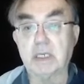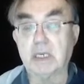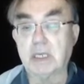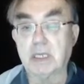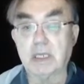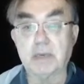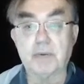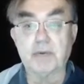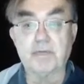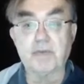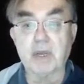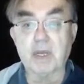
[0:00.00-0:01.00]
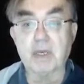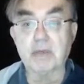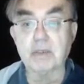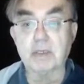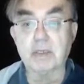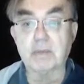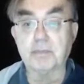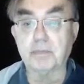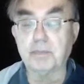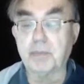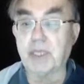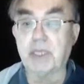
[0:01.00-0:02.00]
and then we found um,
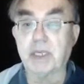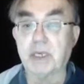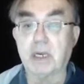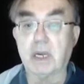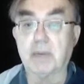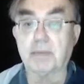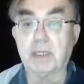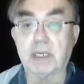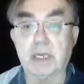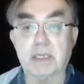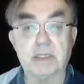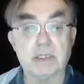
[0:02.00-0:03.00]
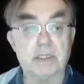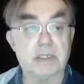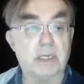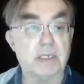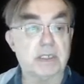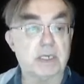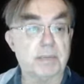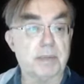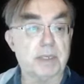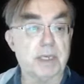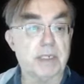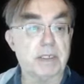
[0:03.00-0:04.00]
media applications, search
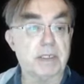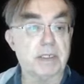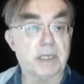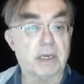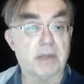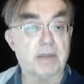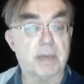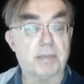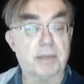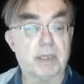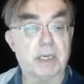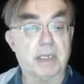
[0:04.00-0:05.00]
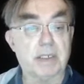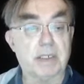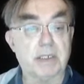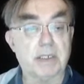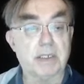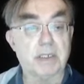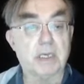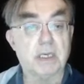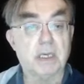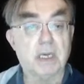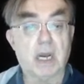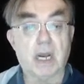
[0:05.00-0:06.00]
applications, health applications,
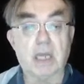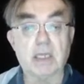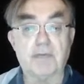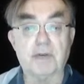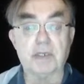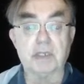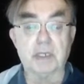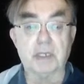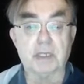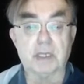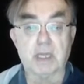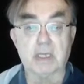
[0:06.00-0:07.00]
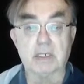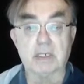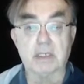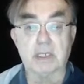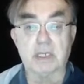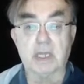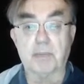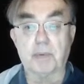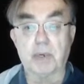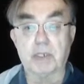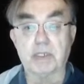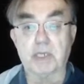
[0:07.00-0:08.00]
artificial intelligence, and
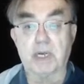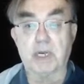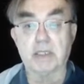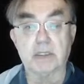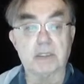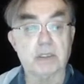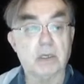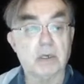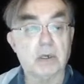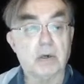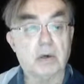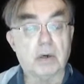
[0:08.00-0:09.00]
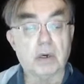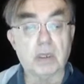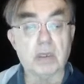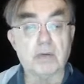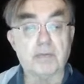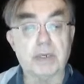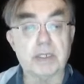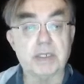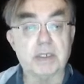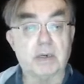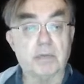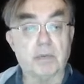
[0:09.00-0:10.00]
network science, all of
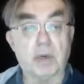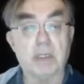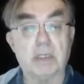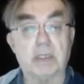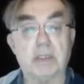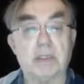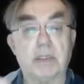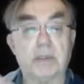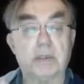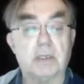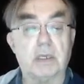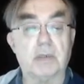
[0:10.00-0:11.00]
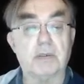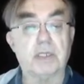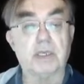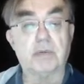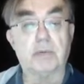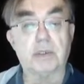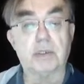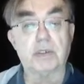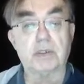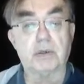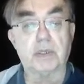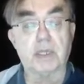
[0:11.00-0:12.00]
which are wanted to use NoSQL to
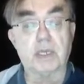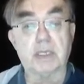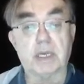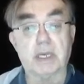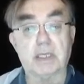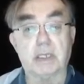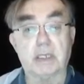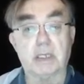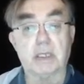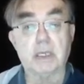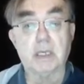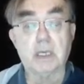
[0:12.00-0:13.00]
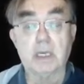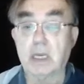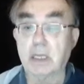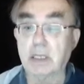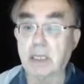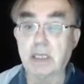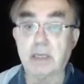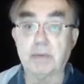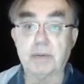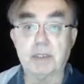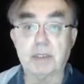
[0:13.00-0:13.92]
store their data. And then they would